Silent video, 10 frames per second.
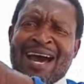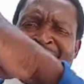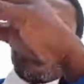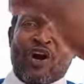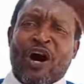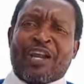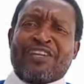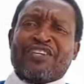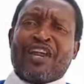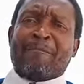an
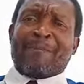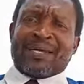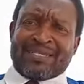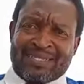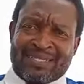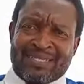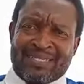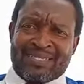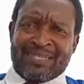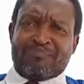unnumbered
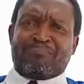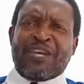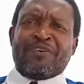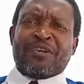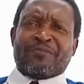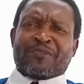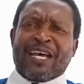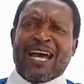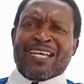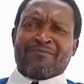period of
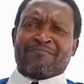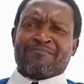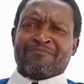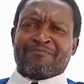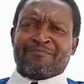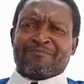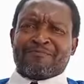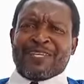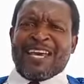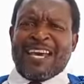time
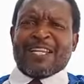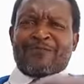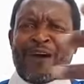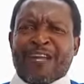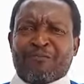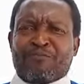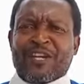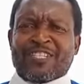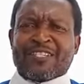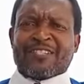in his father's
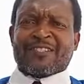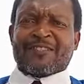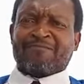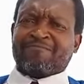presence.